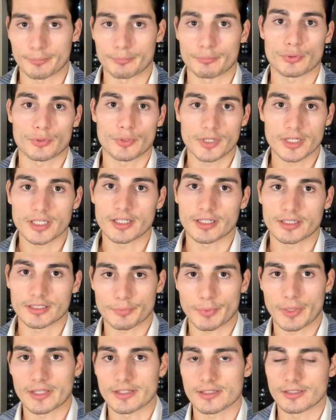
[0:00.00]
pretty
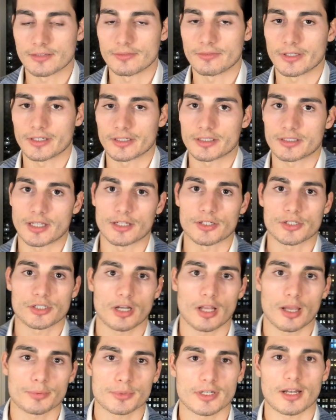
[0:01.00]
expensive extension
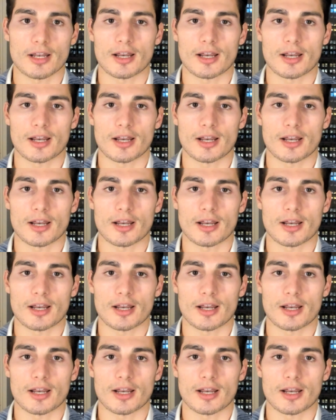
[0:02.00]
option,